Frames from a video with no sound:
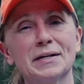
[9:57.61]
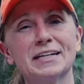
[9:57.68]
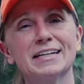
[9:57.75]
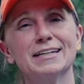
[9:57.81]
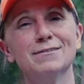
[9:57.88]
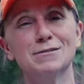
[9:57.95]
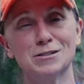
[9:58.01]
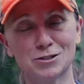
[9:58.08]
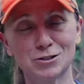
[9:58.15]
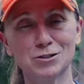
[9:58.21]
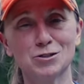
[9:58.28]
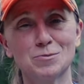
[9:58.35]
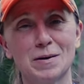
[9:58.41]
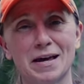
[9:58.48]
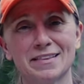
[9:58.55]
going to give
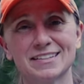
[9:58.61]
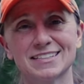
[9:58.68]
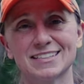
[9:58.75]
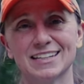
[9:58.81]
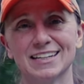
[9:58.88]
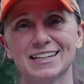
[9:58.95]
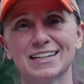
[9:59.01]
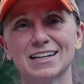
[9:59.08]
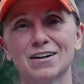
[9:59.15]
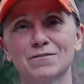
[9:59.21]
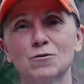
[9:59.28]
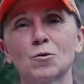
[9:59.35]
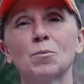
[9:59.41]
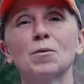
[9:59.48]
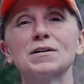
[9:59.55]
Should You Buy This Thing a
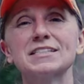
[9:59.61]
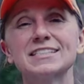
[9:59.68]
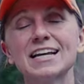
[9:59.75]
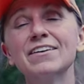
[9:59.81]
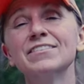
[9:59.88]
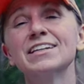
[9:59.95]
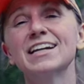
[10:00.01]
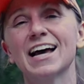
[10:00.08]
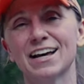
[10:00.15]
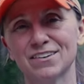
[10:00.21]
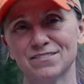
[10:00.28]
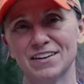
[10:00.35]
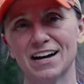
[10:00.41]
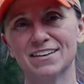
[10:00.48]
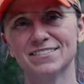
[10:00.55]
four point seven out
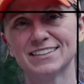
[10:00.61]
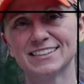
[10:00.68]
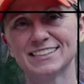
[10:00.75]
of five.